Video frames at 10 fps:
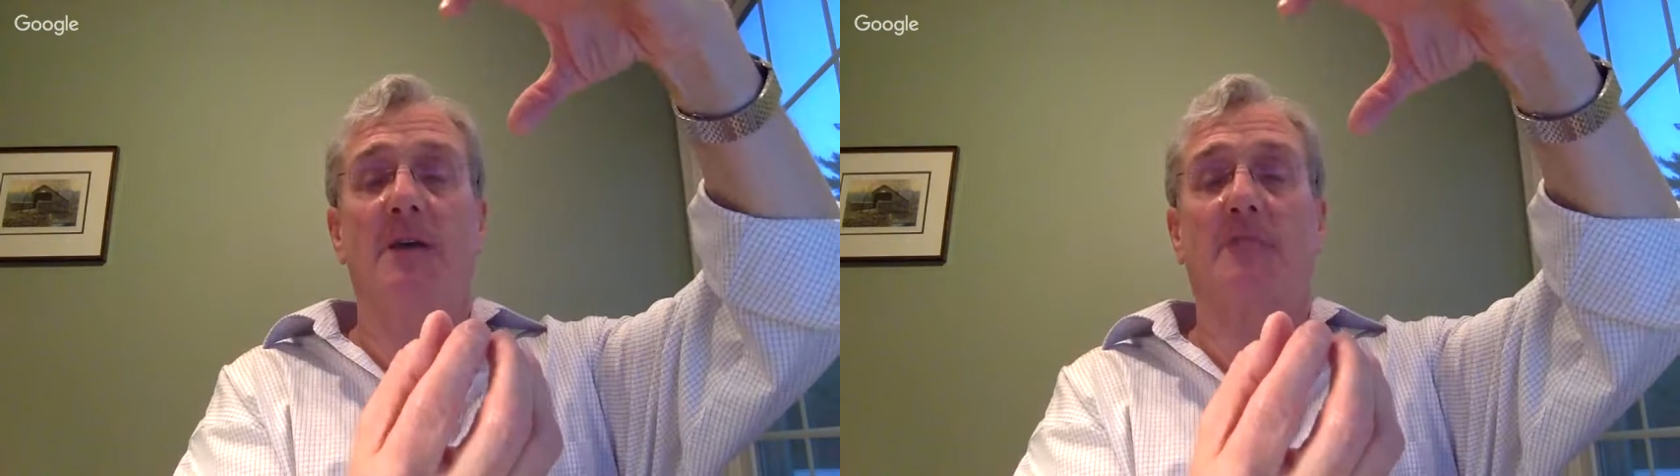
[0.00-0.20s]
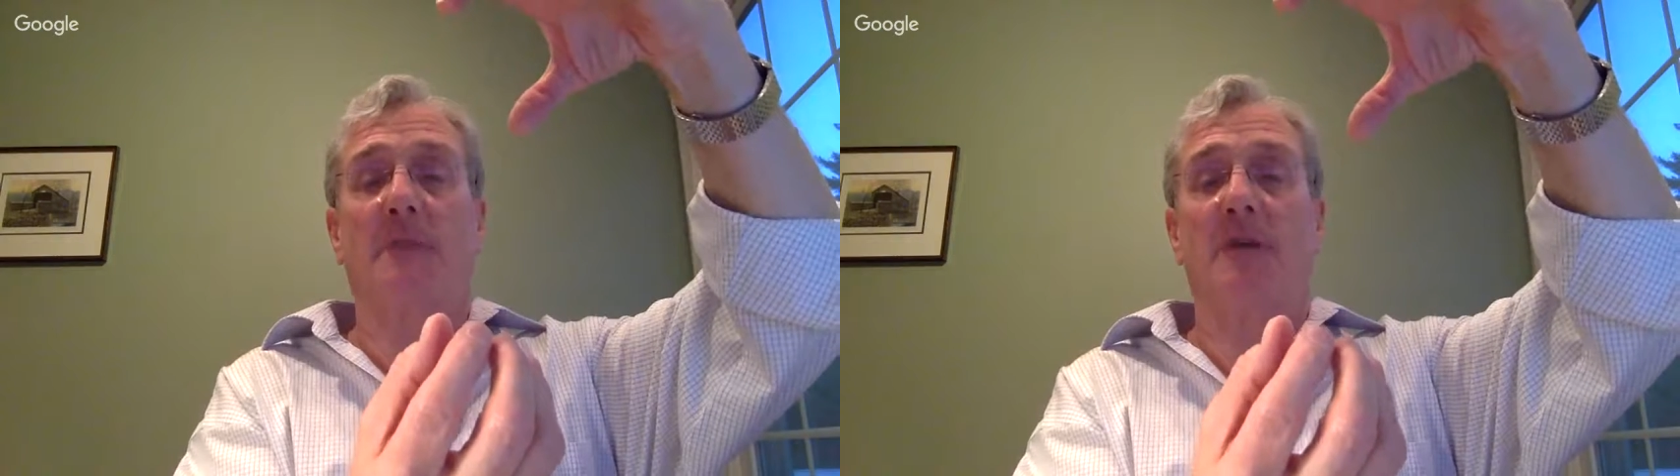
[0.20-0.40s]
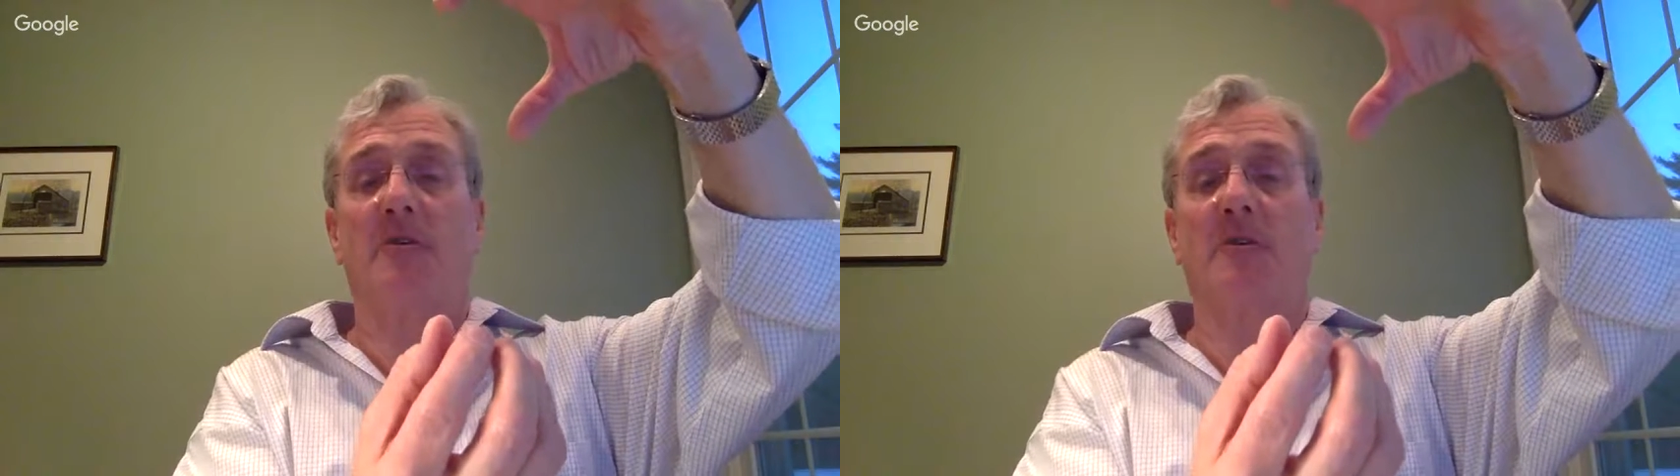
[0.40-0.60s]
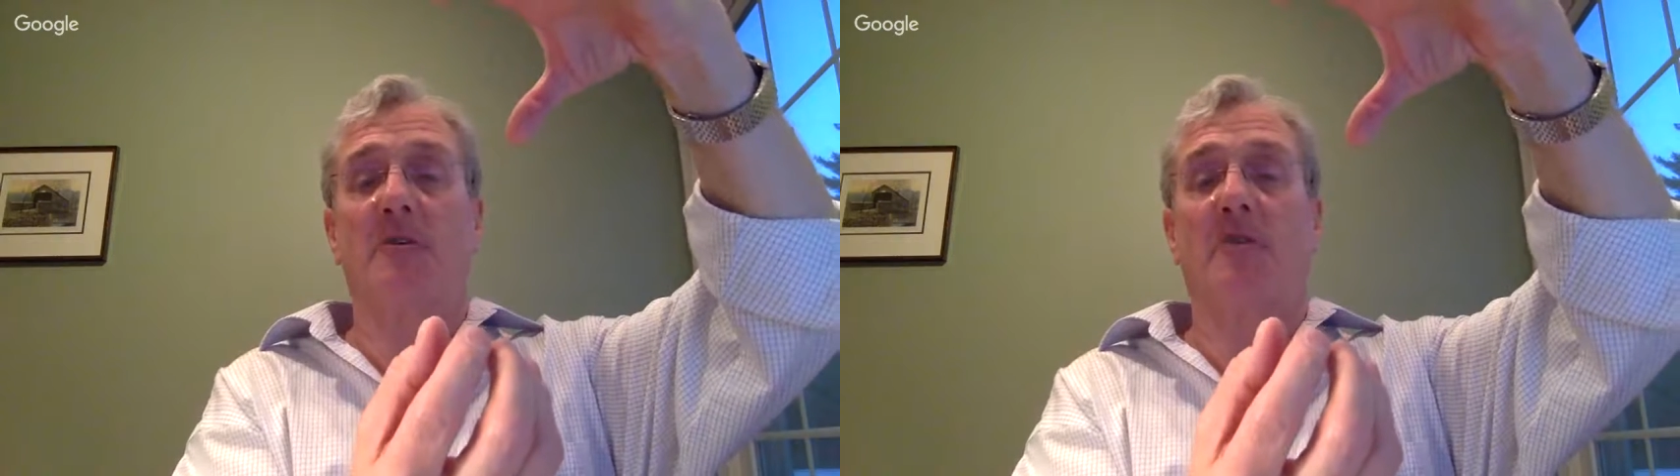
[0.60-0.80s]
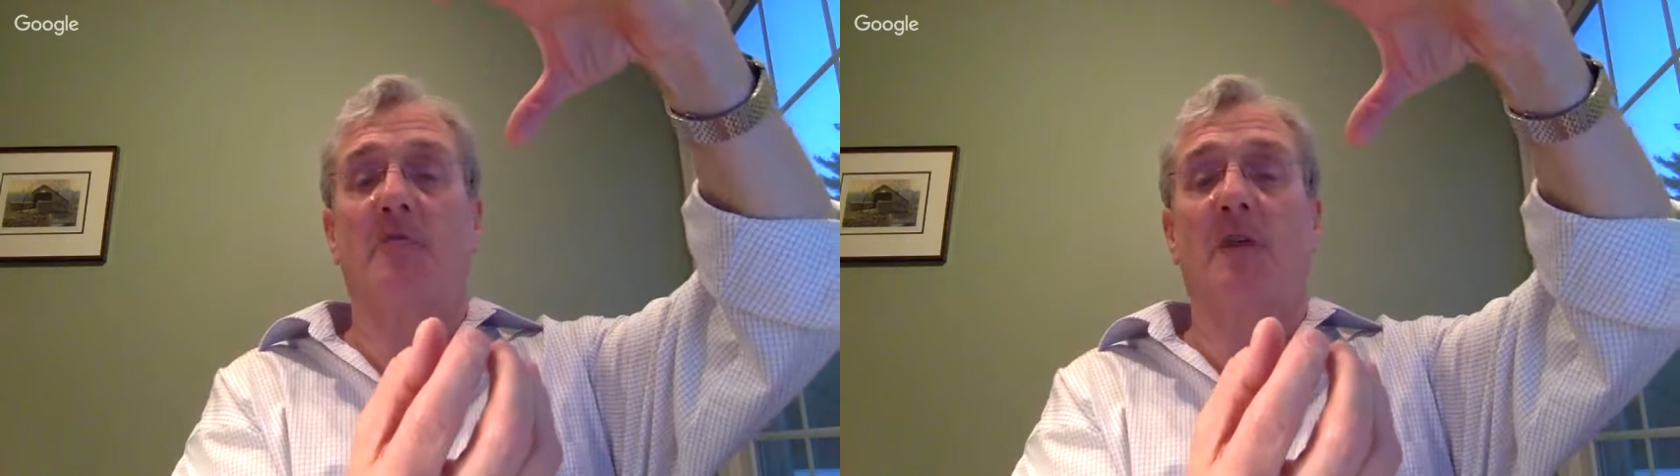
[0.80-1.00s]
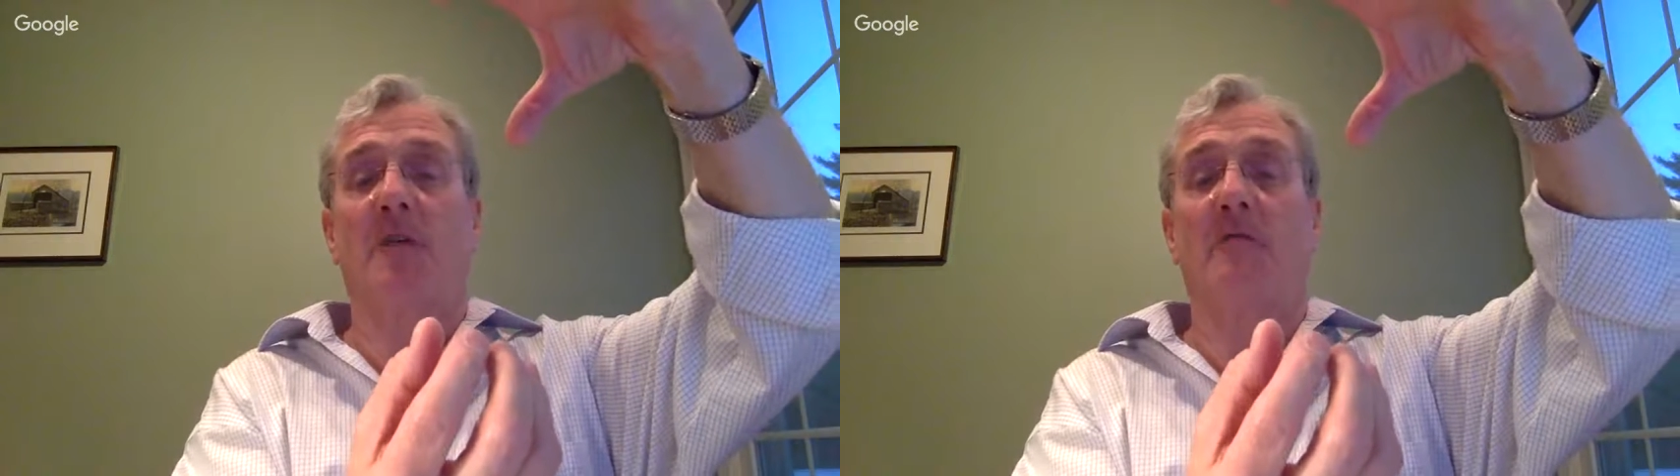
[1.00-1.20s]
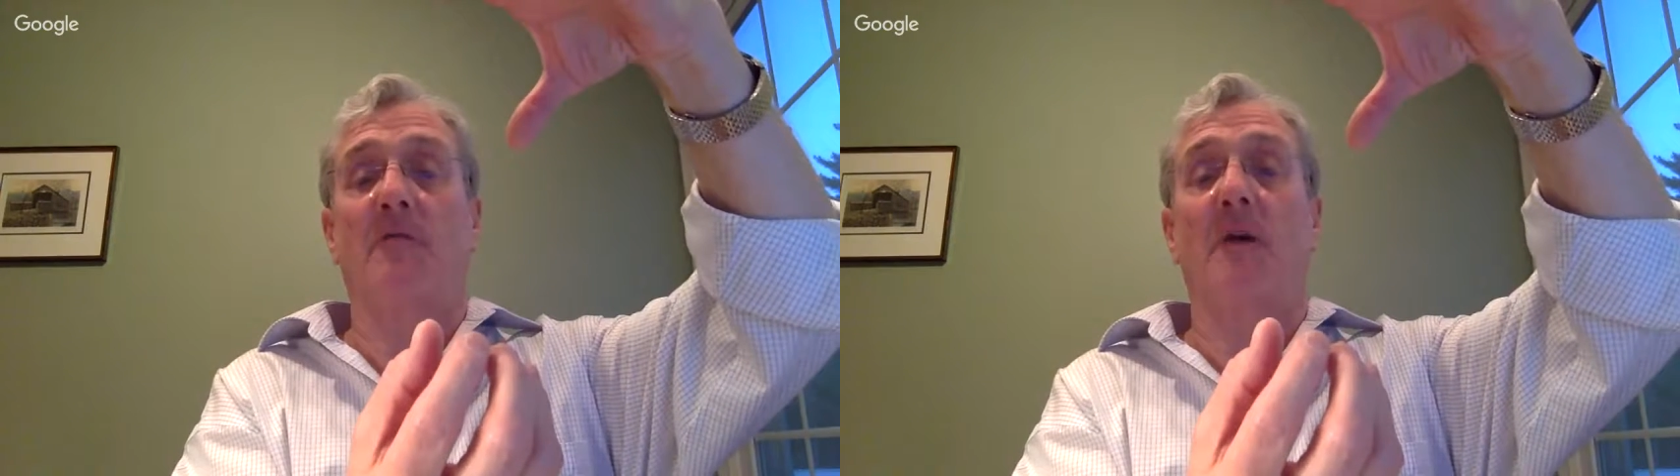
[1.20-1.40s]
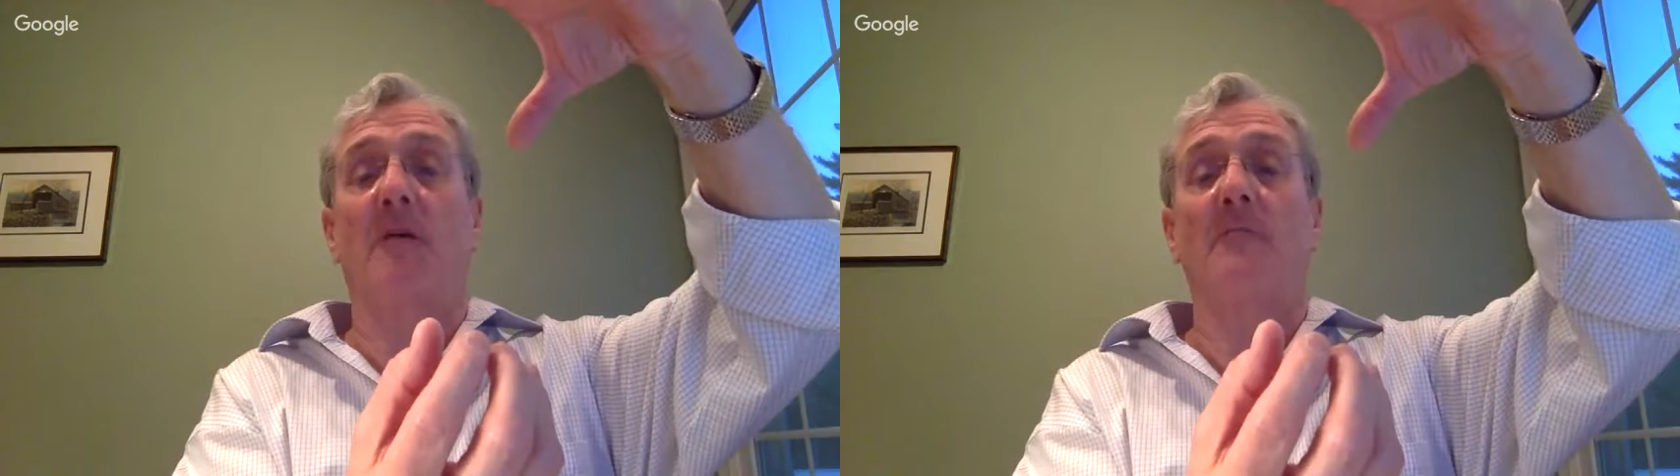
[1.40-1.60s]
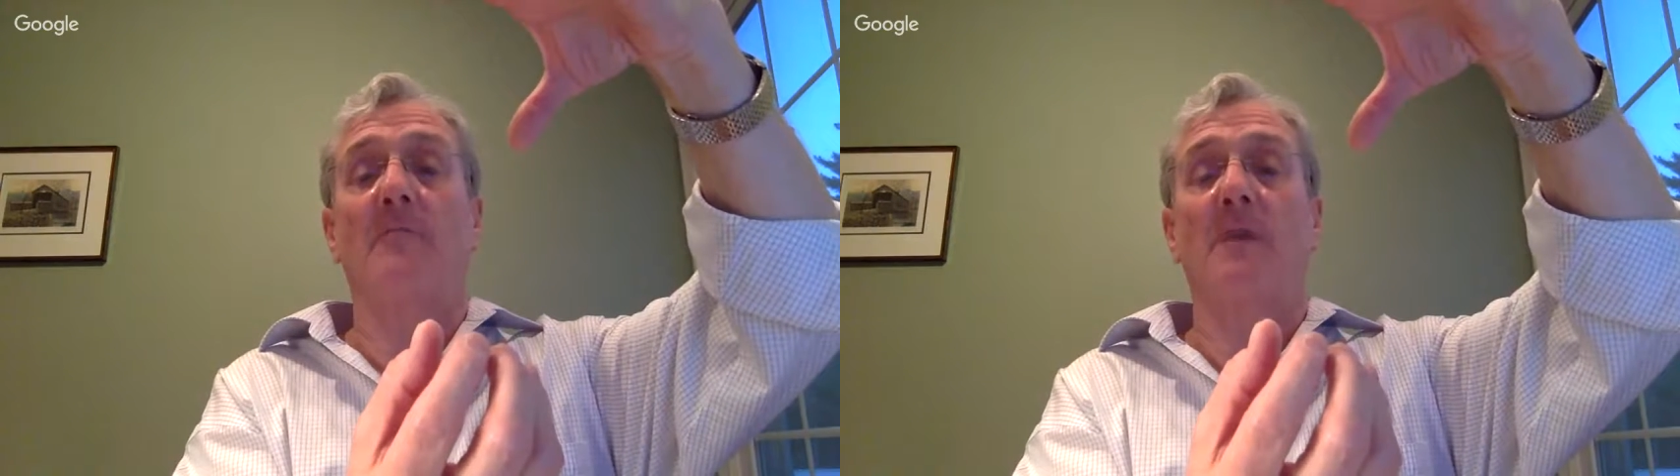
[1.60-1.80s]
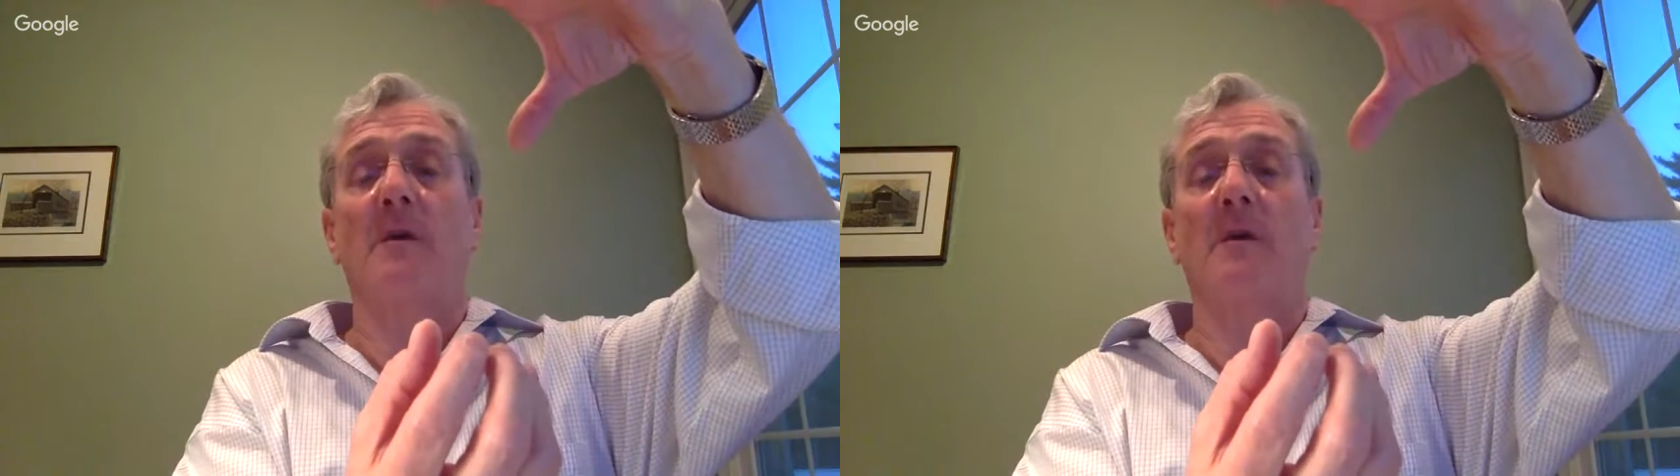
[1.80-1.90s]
Expansion in the cranial vault,